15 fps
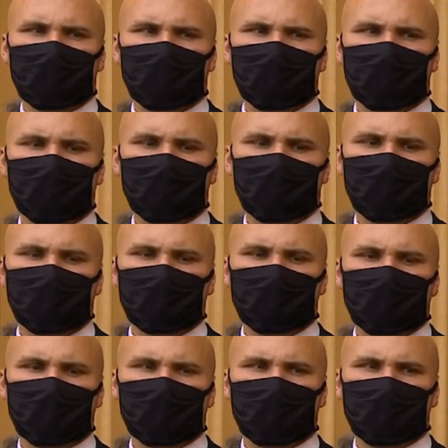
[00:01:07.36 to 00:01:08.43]

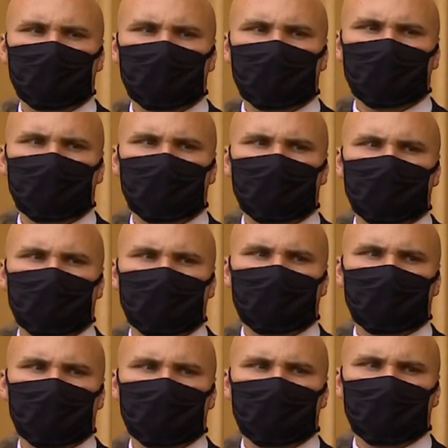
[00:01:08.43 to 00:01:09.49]

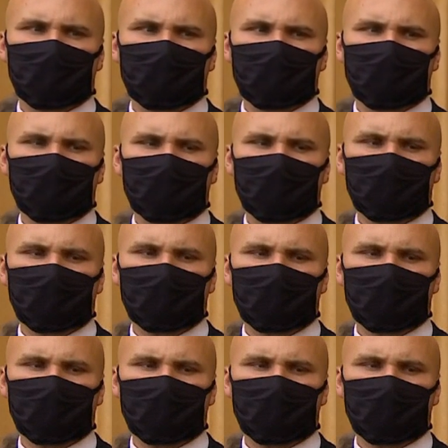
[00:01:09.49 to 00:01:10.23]
(silent)